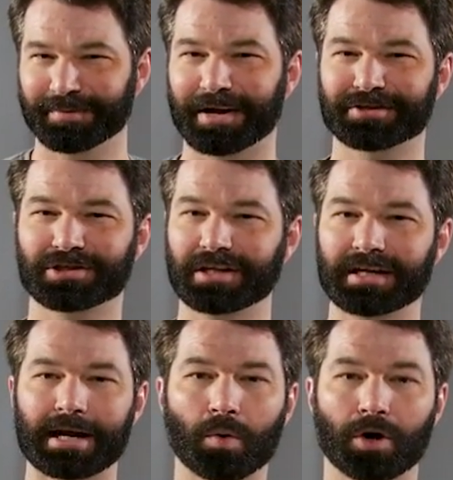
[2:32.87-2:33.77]
about
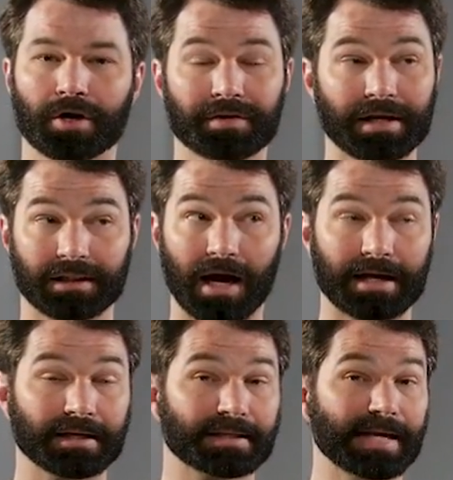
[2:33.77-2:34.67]
seeing a work they
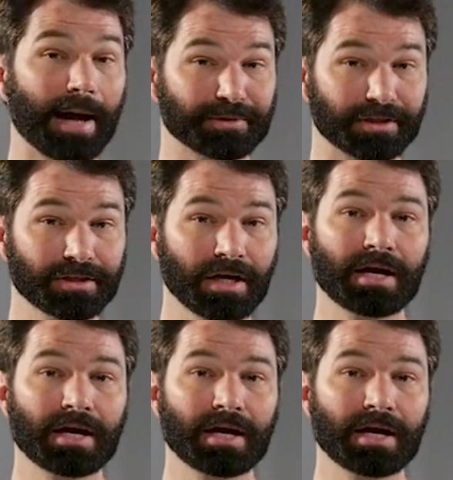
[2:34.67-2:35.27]
like adapted,